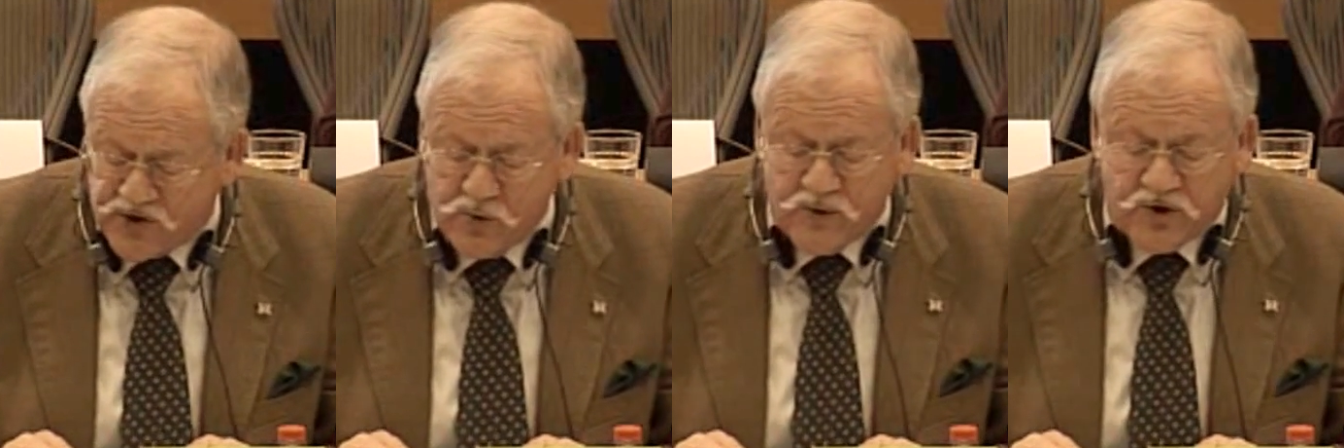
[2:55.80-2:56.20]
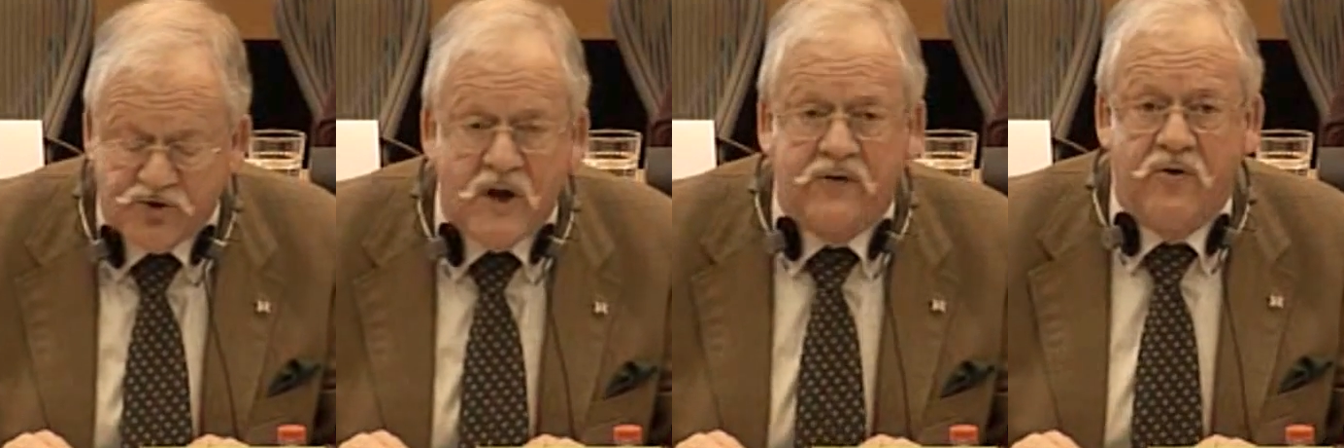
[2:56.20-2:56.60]
you would
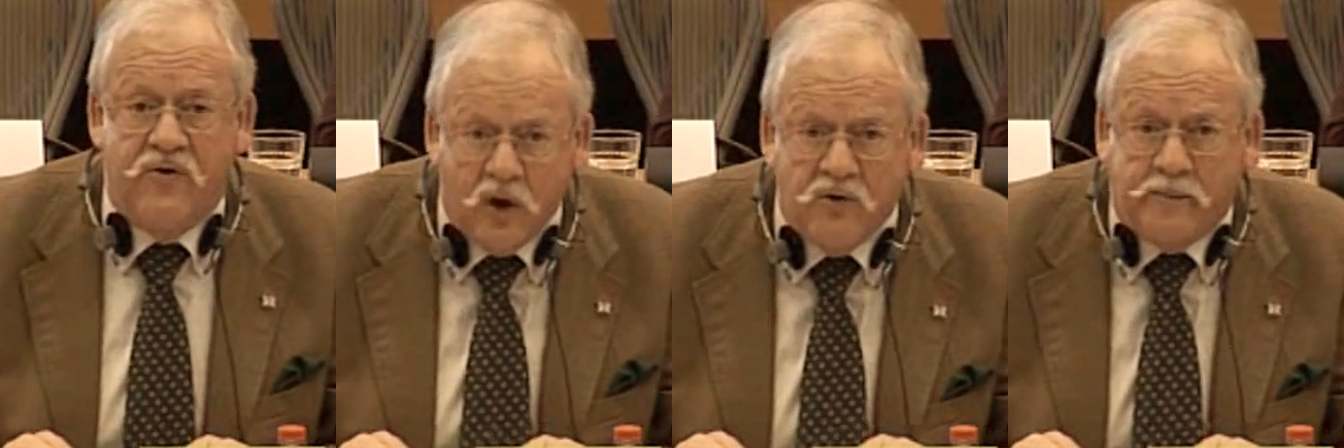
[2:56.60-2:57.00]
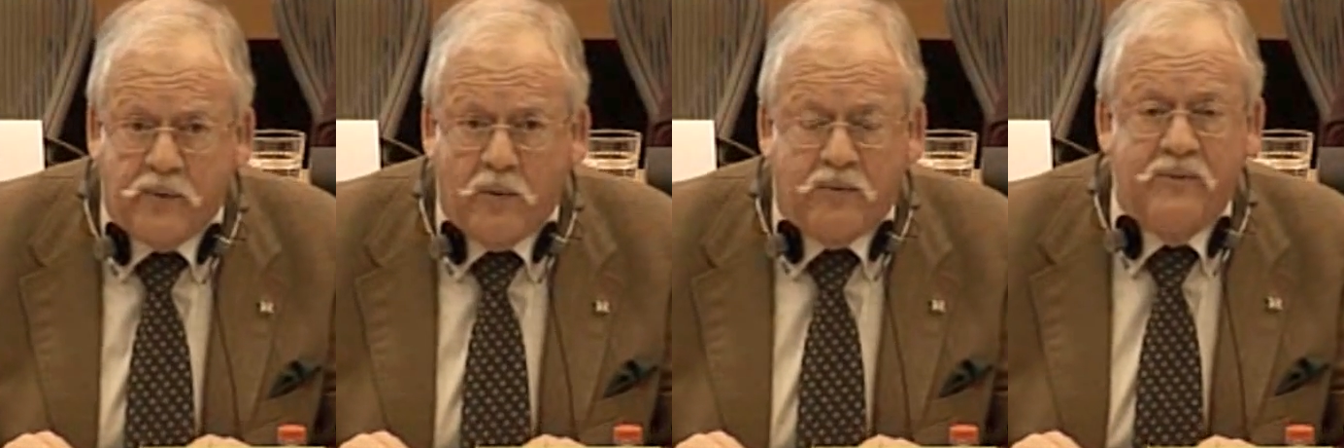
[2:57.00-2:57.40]
address those
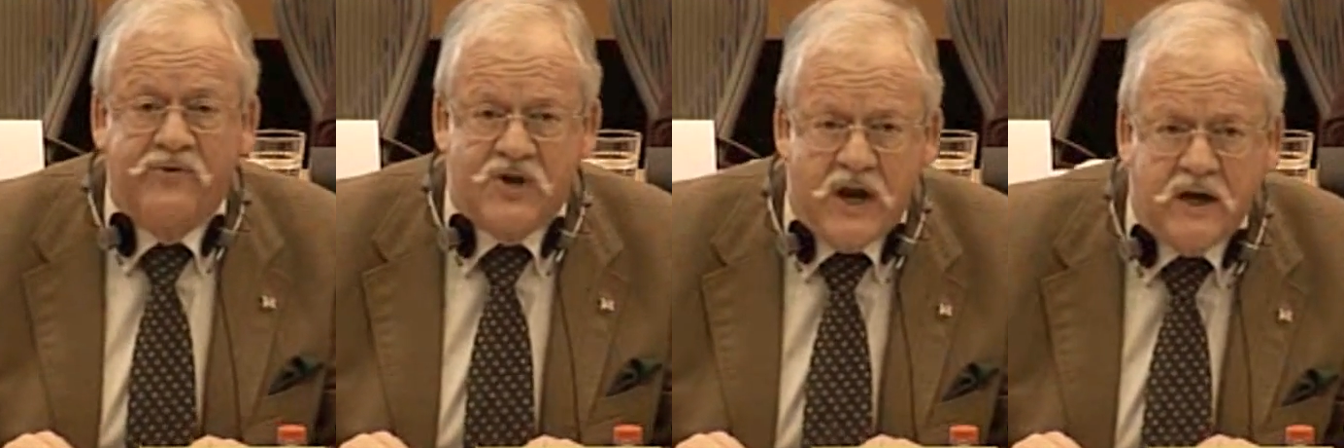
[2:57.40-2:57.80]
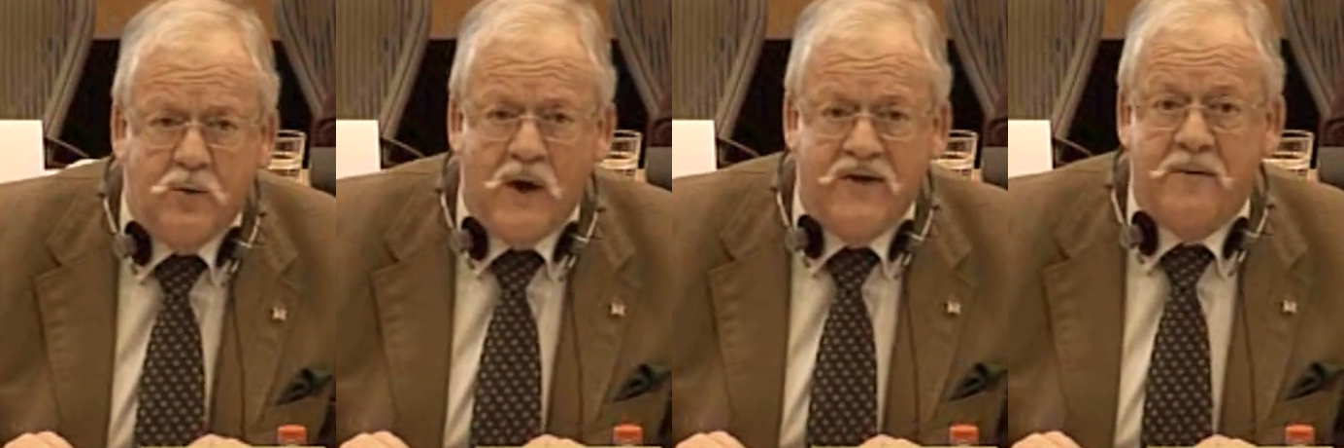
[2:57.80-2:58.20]
problems, take
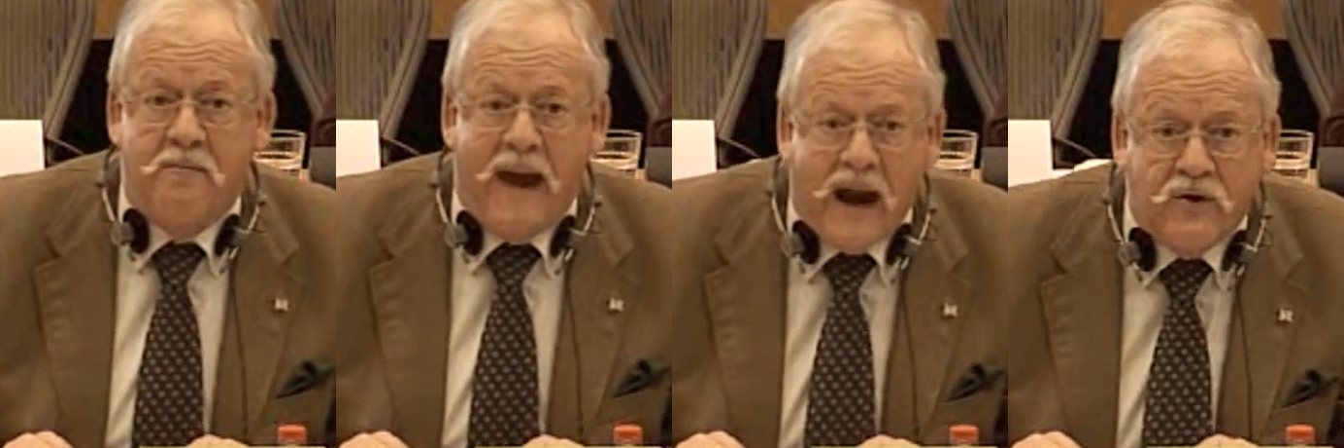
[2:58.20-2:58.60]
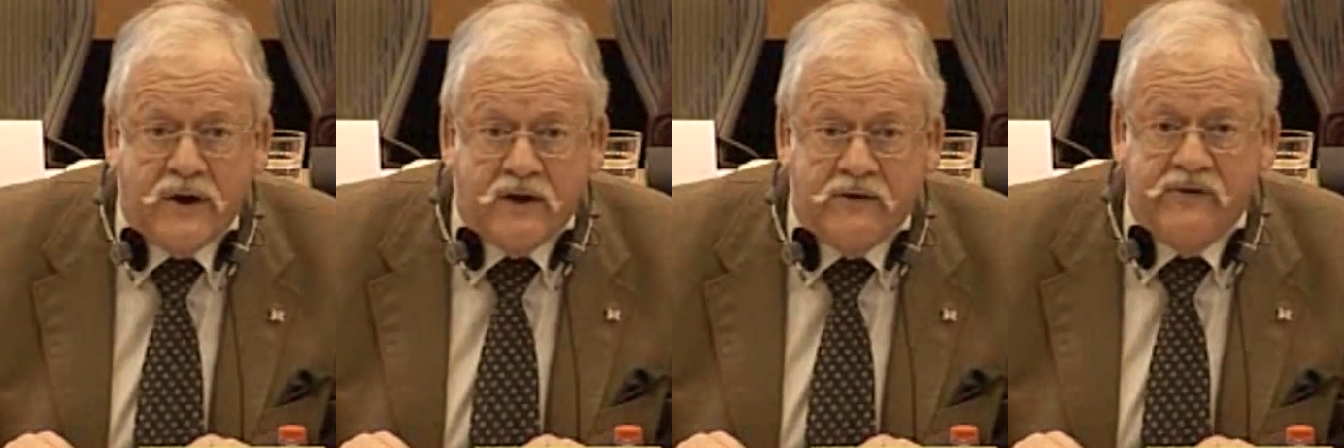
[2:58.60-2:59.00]
away the
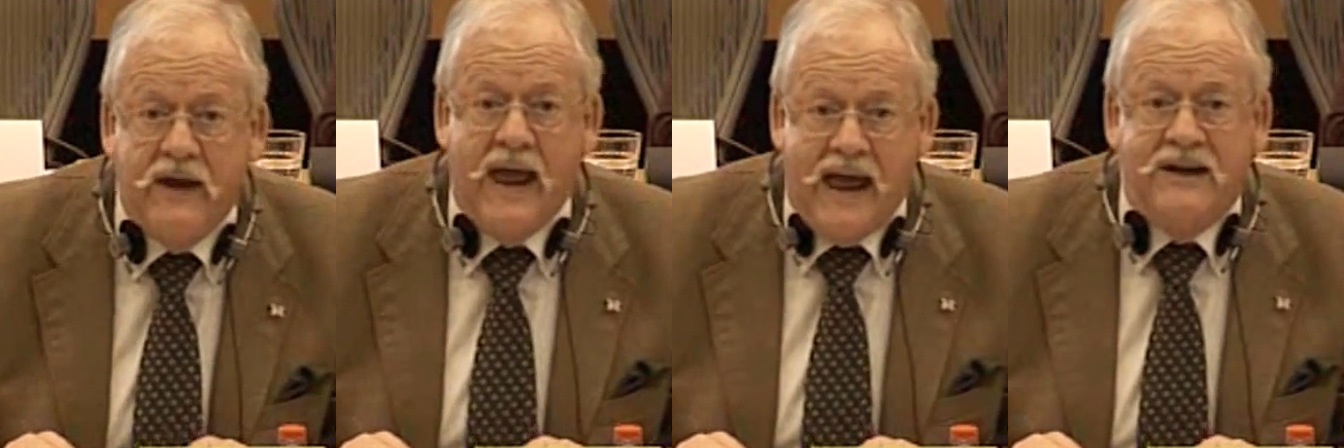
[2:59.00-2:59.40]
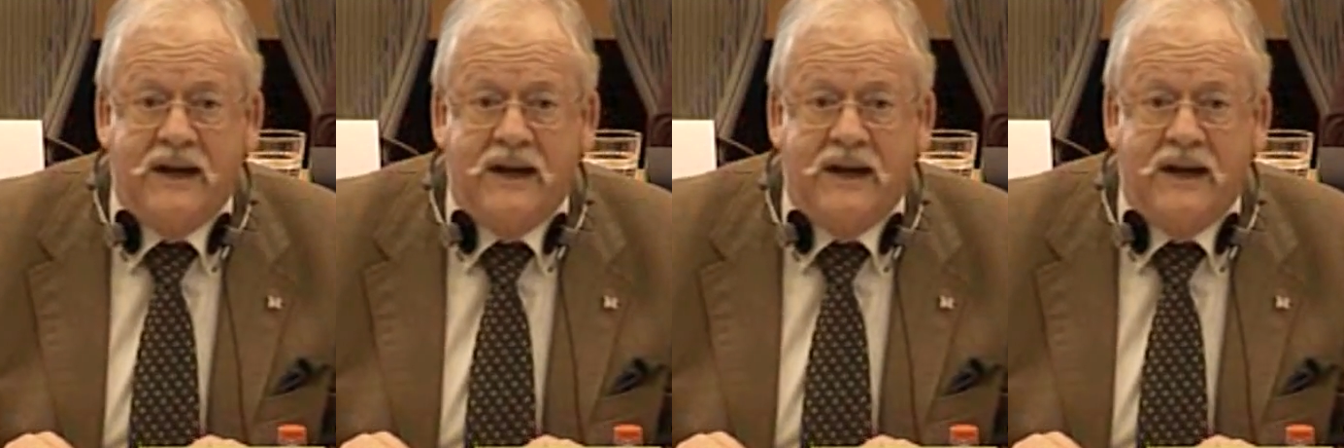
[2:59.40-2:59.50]
barriers, and